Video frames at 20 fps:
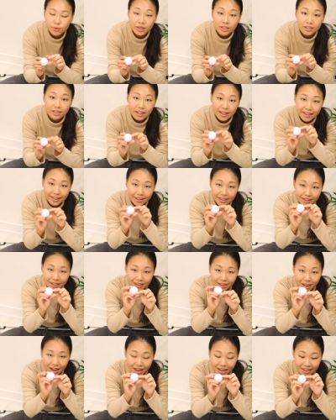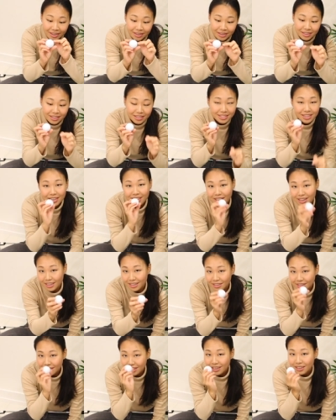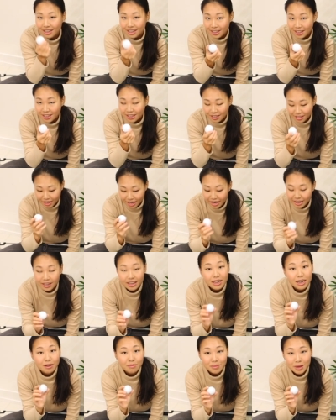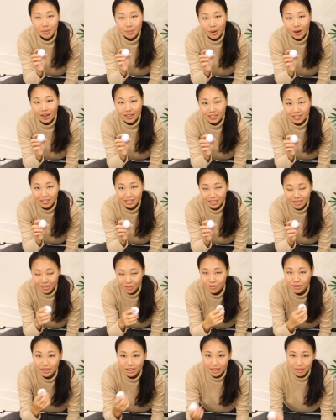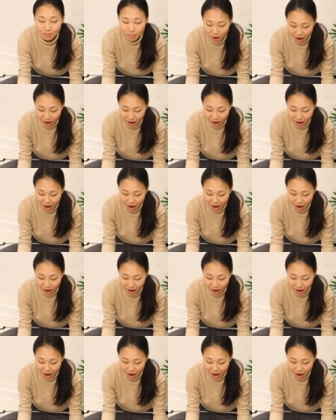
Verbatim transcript: with a line, because I like lining up my putts, even in